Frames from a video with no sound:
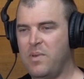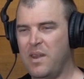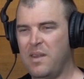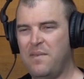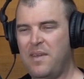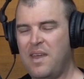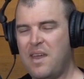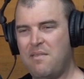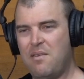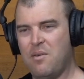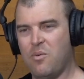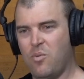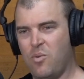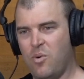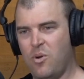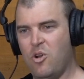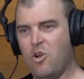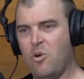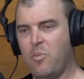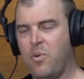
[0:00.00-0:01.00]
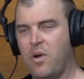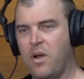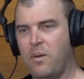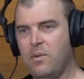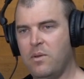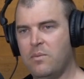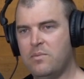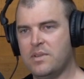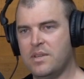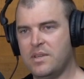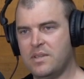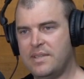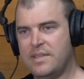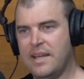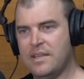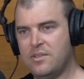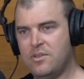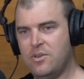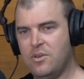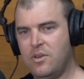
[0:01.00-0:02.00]
But if you're having real problems, it
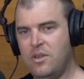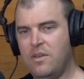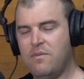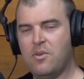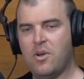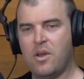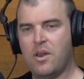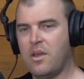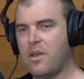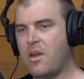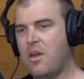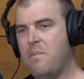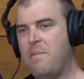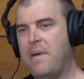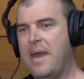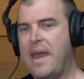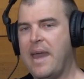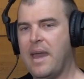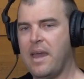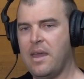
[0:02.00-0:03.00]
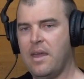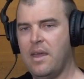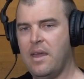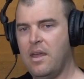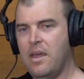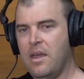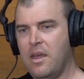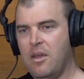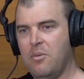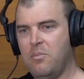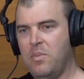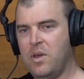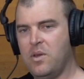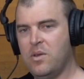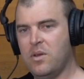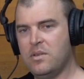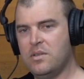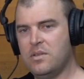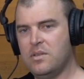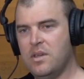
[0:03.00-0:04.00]
starts to turn, you've got to go back,
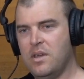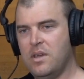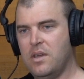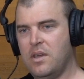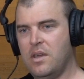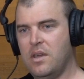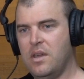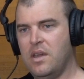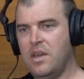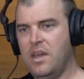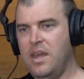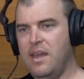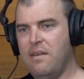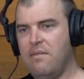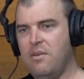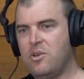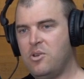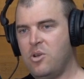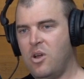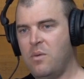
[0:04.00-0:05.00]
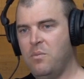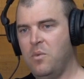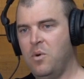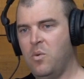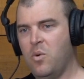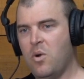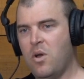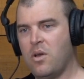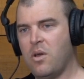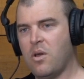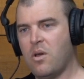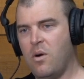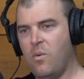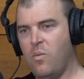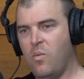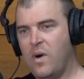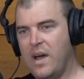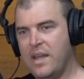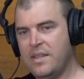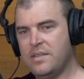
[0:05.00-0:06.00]
because every time we're working
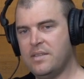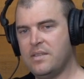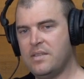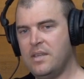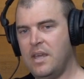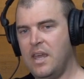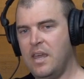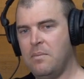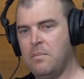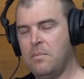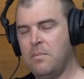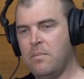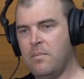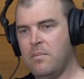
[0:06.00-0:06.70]
on one step,